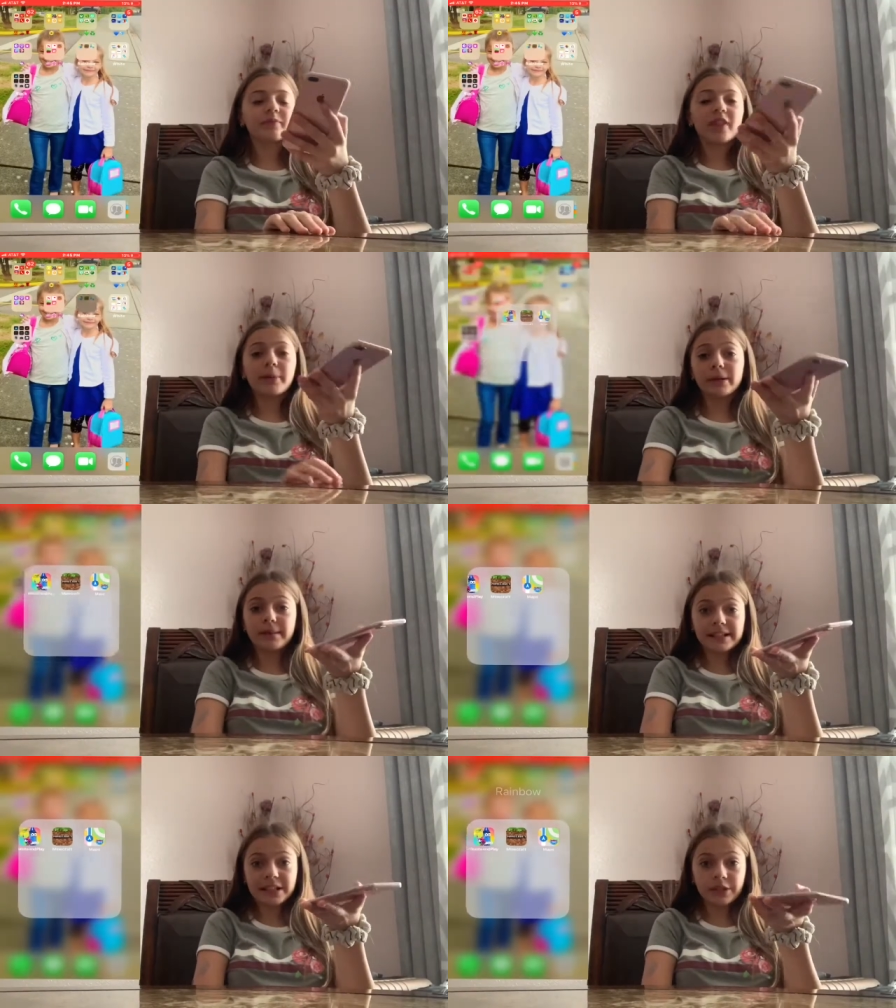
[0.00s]
That me and
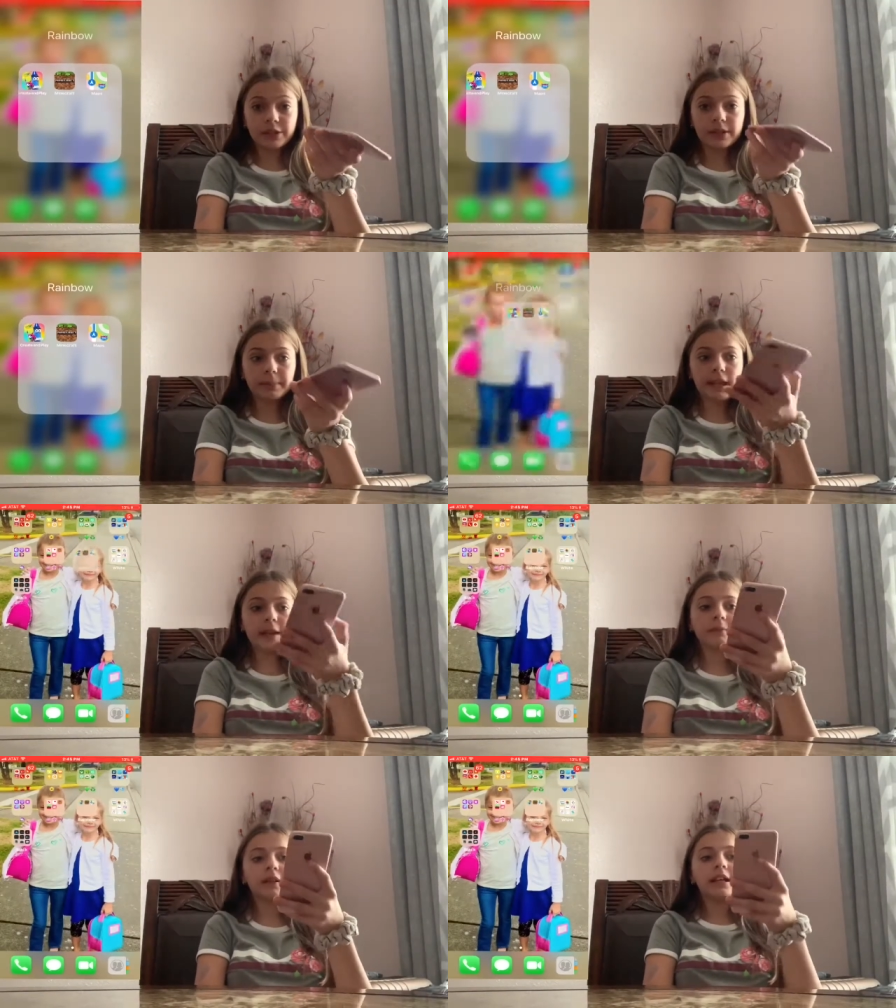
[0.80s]
my sister used to
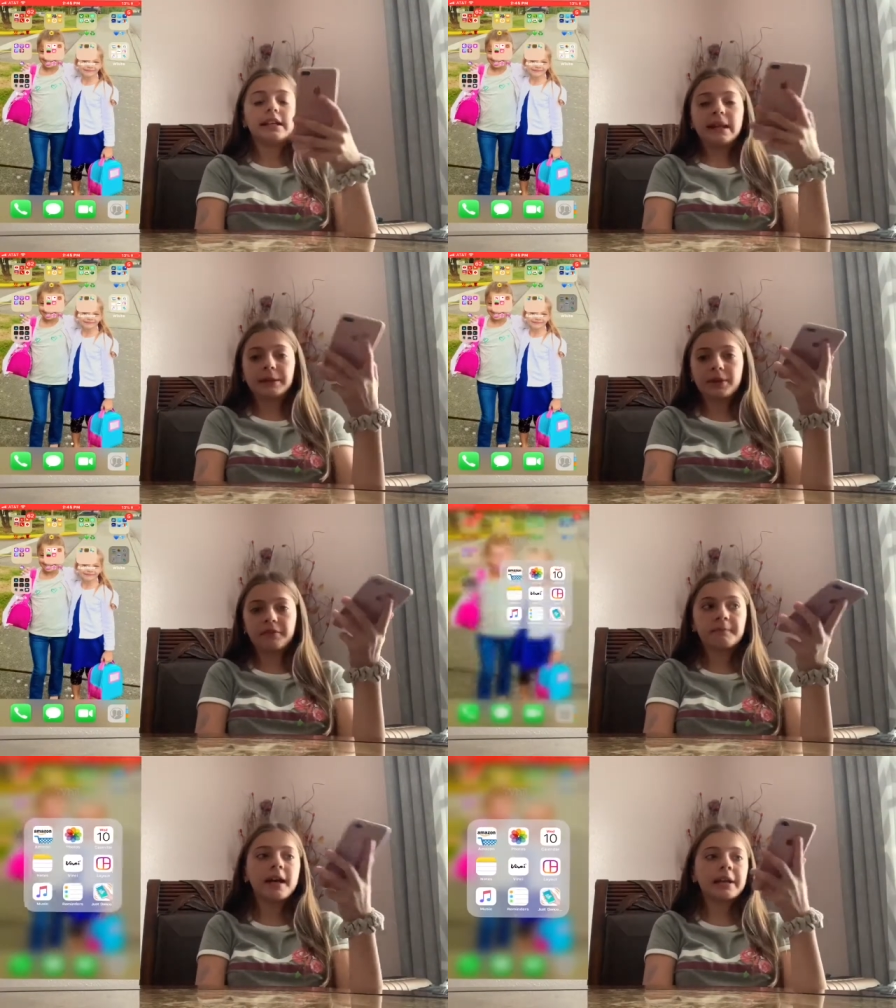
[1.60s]
play. Next we have
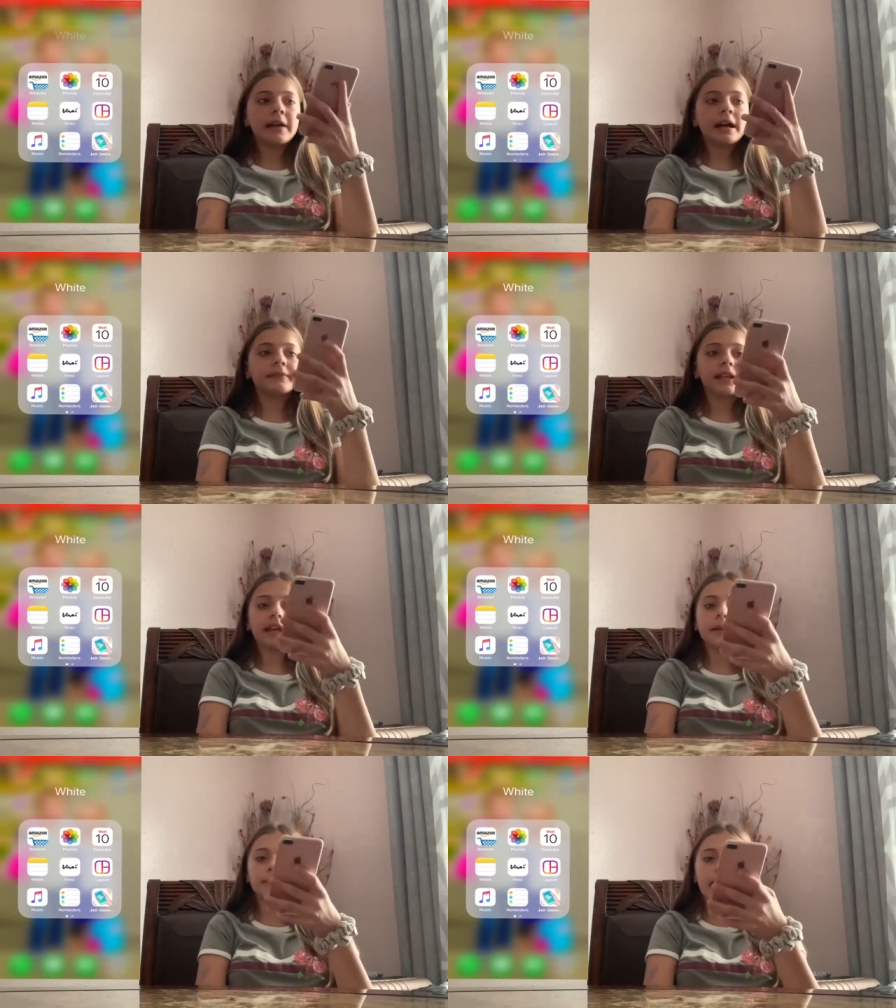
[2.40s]
Minecraft
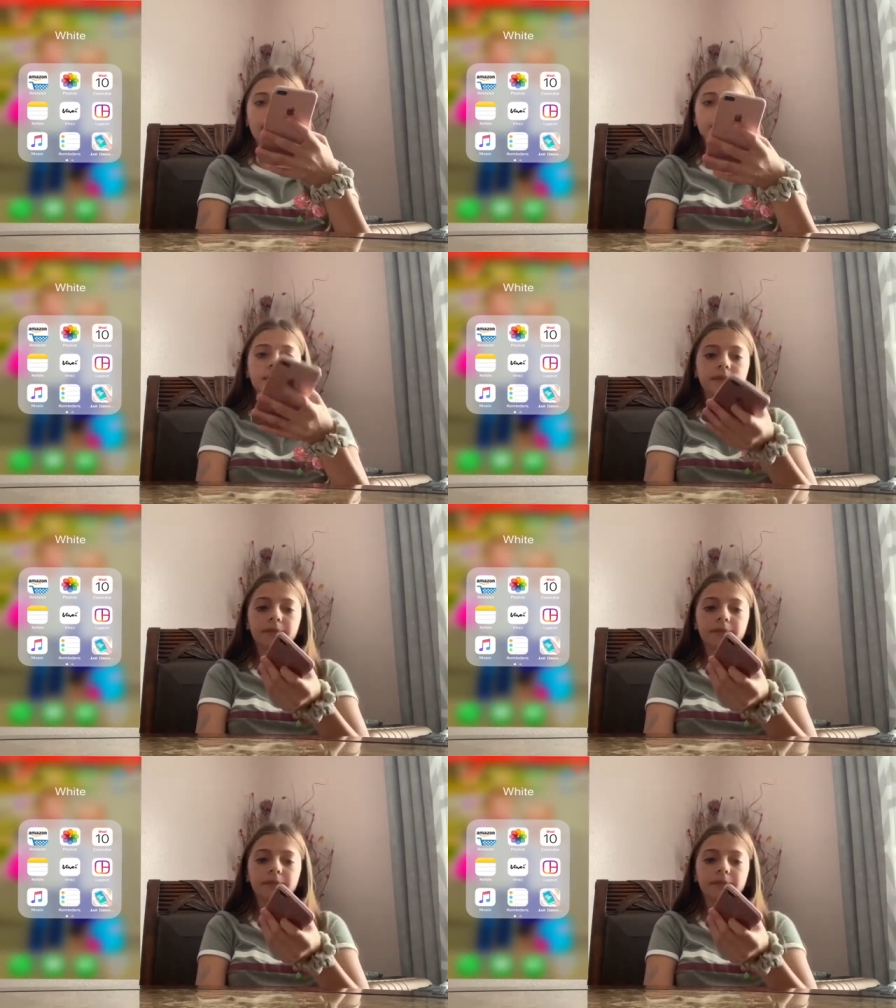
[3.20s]
and Maps.